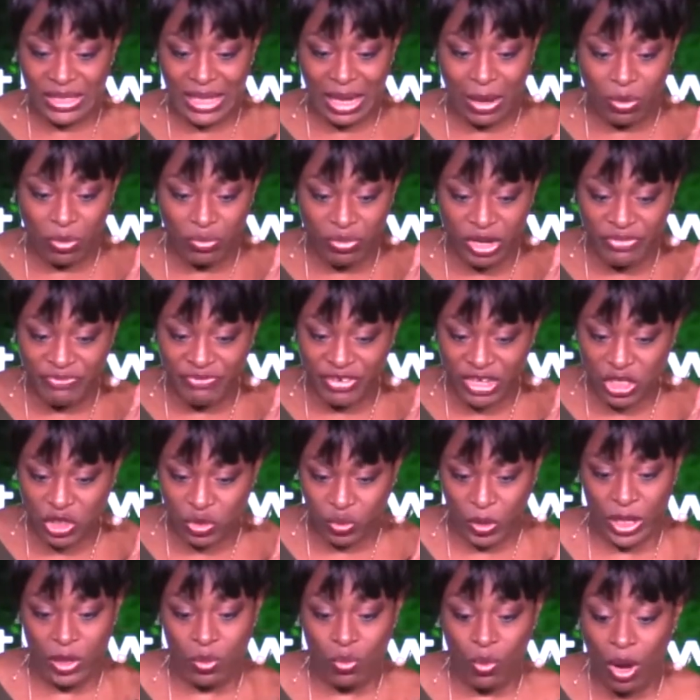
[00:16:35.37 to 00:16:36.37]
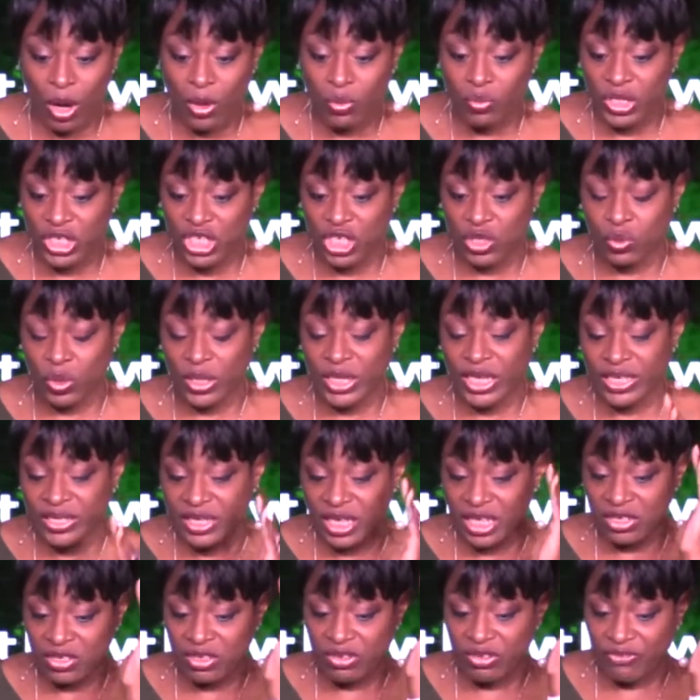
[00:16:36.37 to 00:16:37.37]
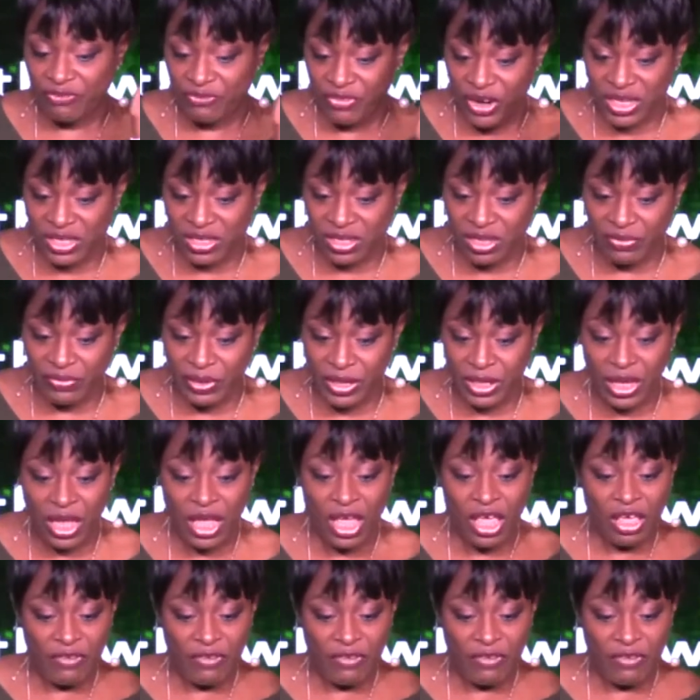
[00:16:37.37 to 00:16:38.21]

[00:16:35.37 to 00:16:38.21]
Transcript: I will read verse 21, which is what he says to the first servant.